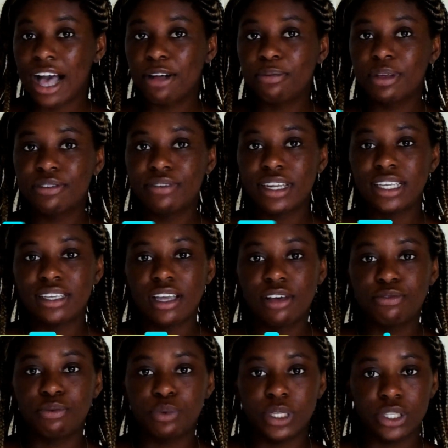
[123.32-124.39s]
Alma fell in
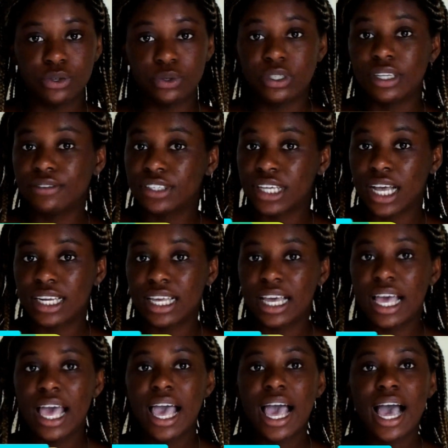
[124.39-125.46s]
love with Gustav Schaller
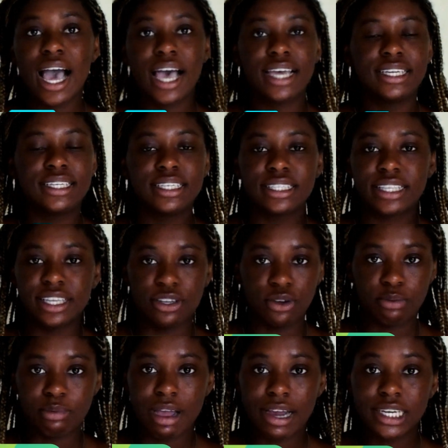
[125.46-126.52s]
and they
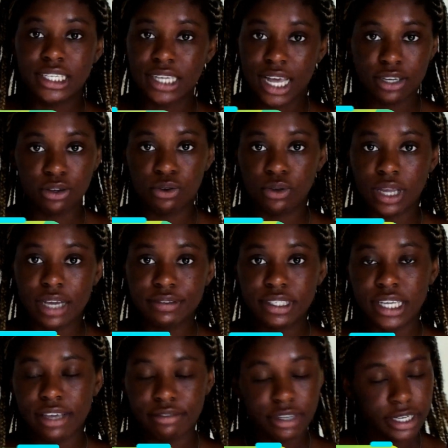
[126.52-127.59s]
got married and had a whole life
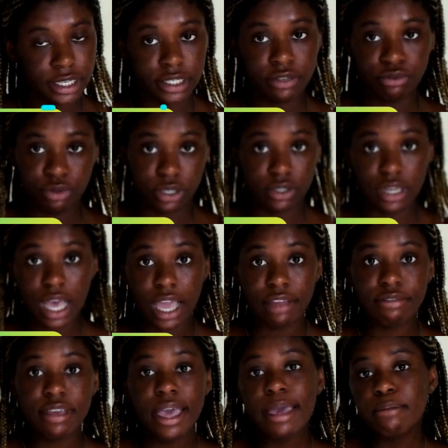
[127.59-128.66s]
together in real
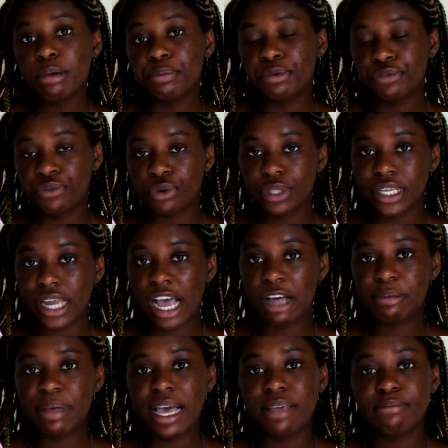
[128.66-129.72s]
life but before that
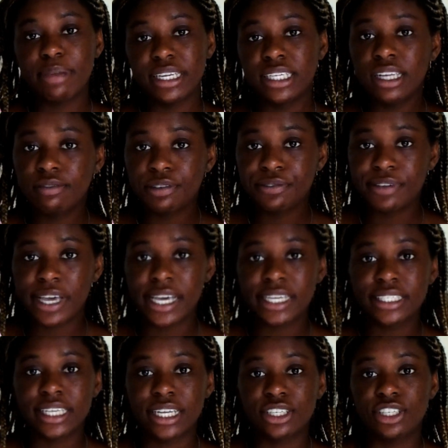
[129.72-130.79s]
Alma had many love
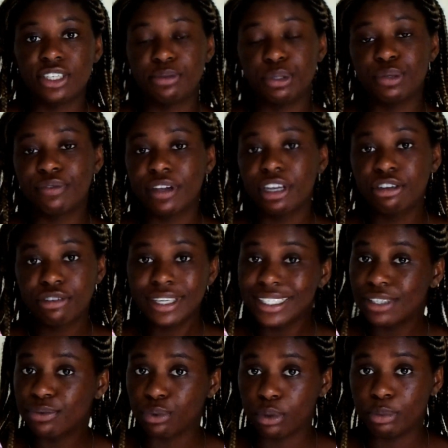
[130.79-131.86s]
affairs and she was a very
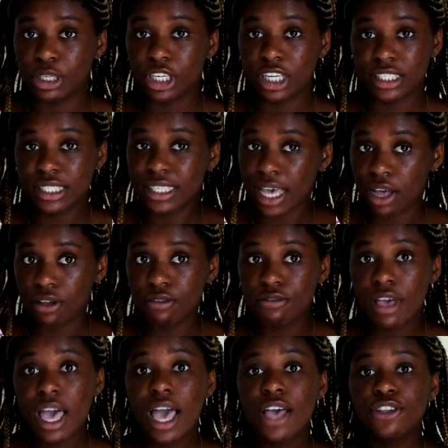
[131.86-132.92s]
creative woman herself
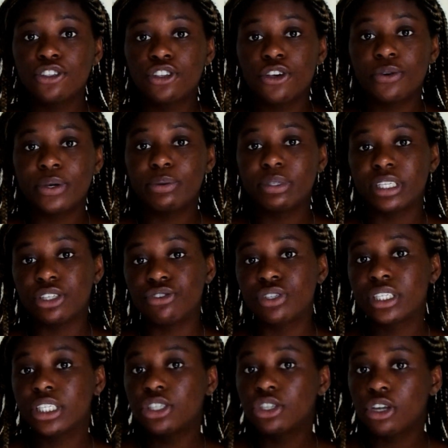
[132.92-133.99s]
so it was
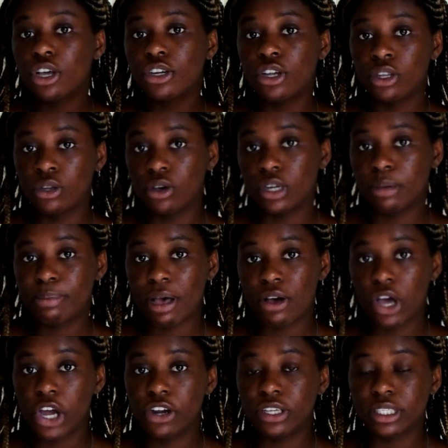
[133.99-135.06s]
interesting to learn a lot
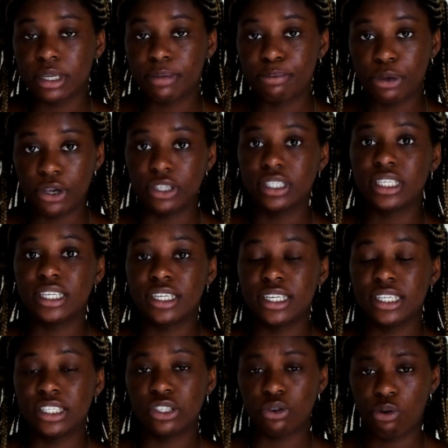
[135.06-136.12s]
about her as a person and
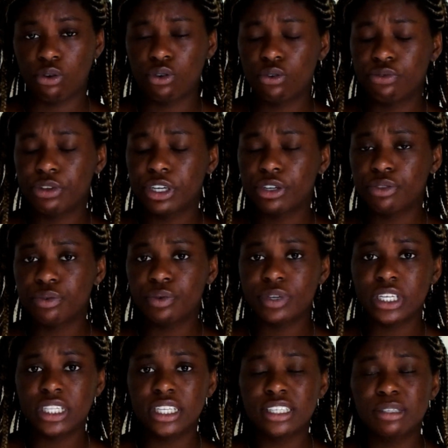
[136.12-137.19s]
a historical figure through
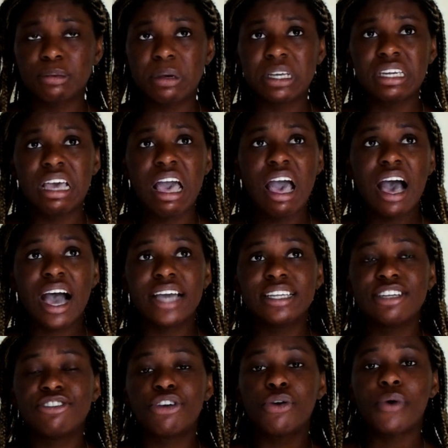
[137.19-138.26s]
reading this one. I
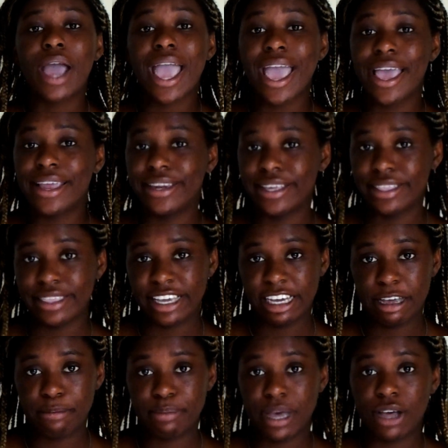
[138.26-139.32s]
didn't know
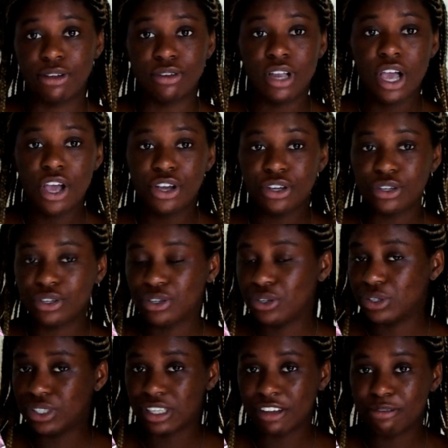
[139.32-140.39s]
anything about
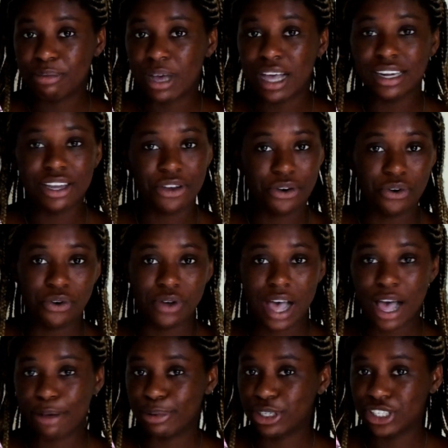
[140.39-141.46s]
Gustav Mahler or
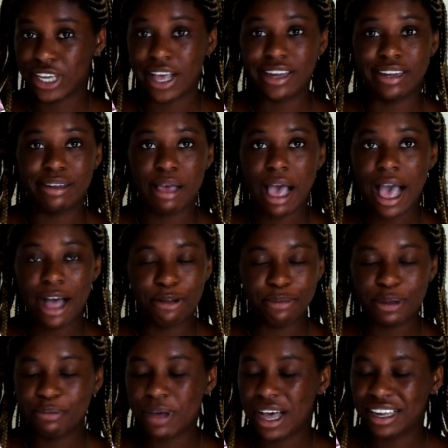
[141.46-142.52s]
Alma, Schall,
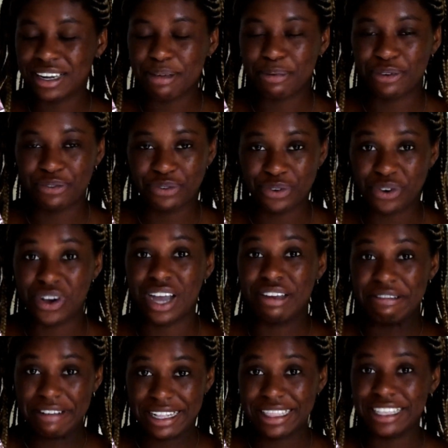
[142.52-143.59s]
Alma Mahler before
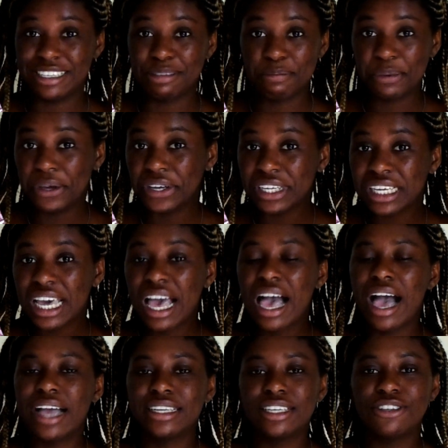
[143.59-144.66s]
I read this book.
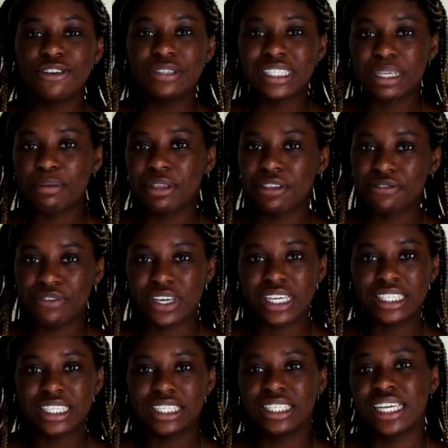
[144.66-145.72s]
I didn't know some of the
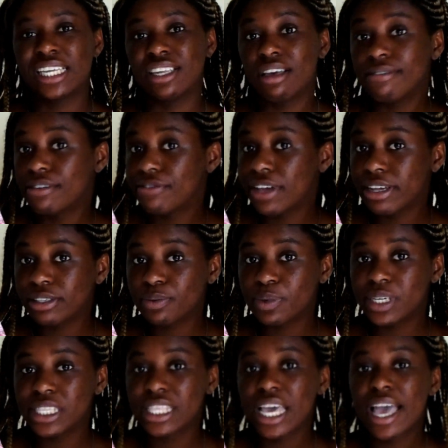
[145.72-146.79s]
figures that she had love affairs
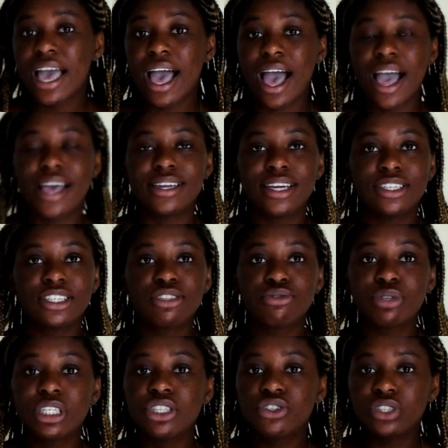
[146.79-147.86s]
with and I just
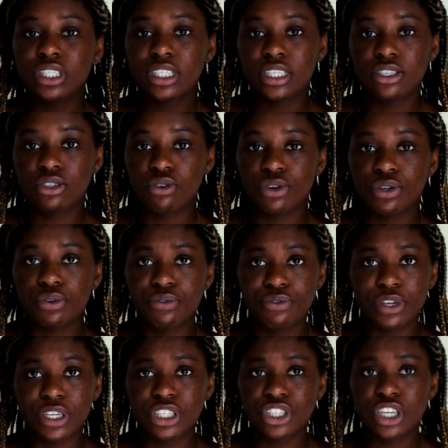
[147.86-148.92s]
really enjoyed this historical
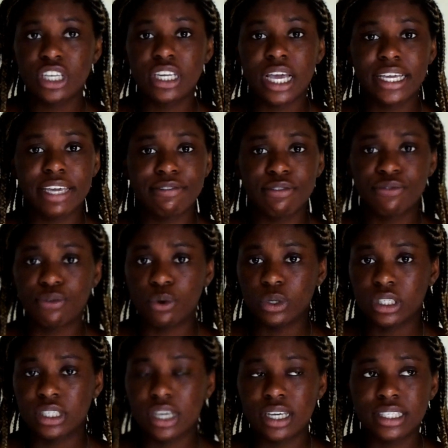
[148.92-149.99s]
fiction. I gave it four
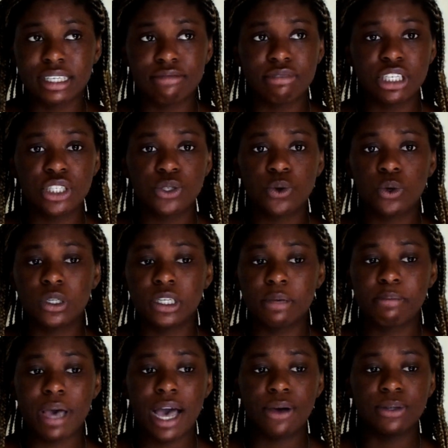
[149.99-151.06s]
stars. It really talked
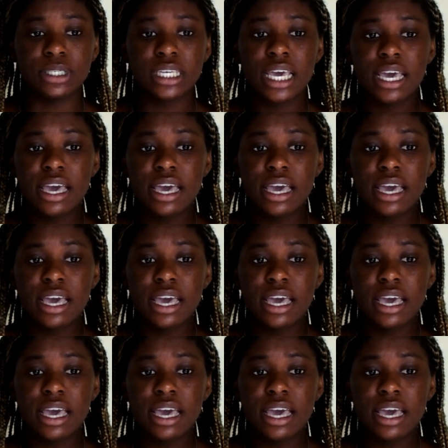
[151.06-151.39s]
about